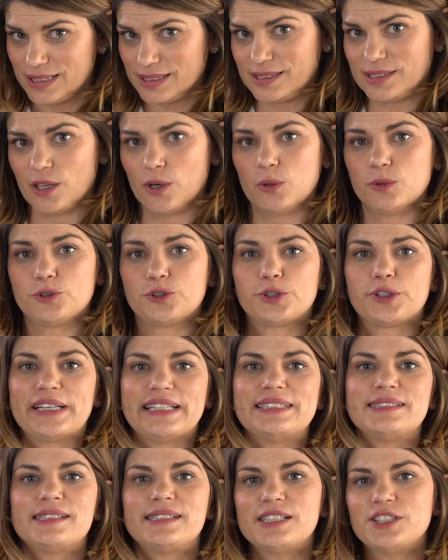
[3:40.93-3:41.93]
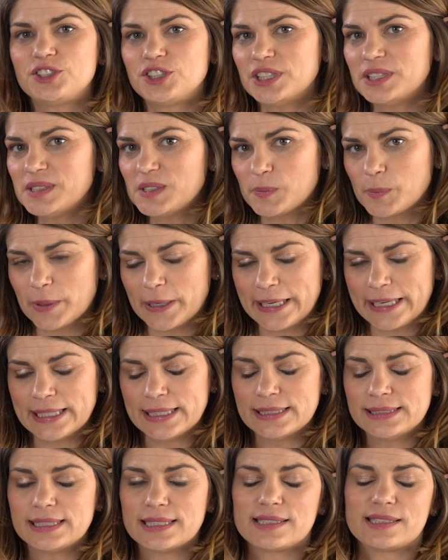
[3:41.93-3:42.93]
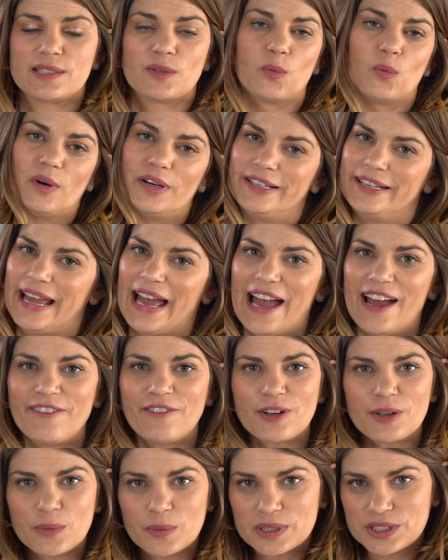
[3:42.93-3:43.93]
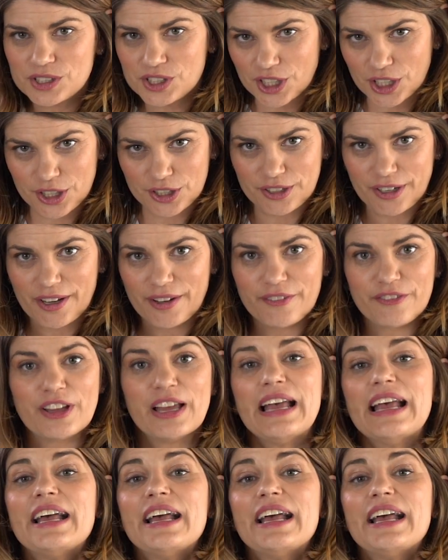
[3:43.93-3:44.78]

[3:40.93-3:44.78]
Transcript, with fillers: So Transitions brand is the one everyone's heard of.